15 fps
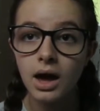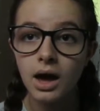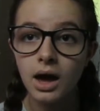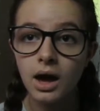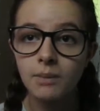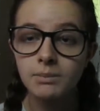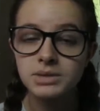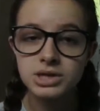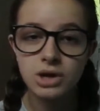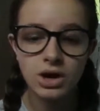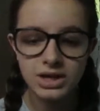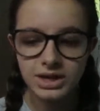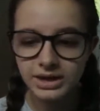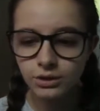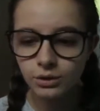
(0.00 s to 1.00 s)

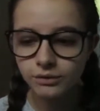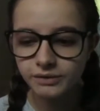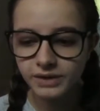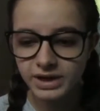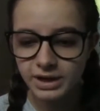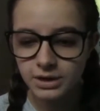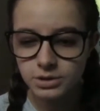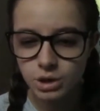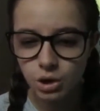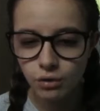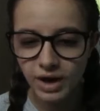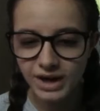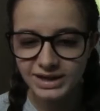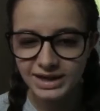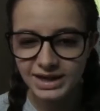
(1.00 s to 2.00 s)
Titling your videos
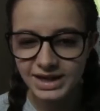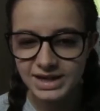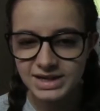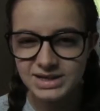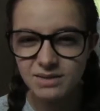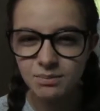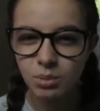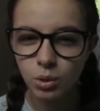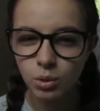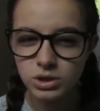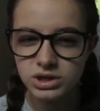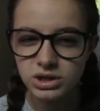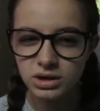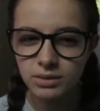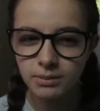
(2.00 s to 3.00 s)
correctly is
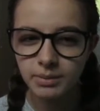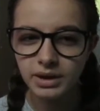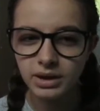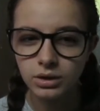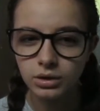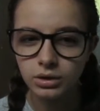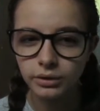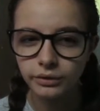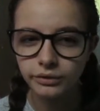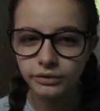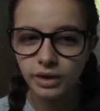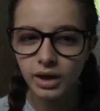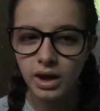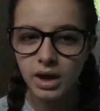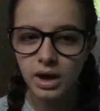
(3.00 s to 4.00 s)
important because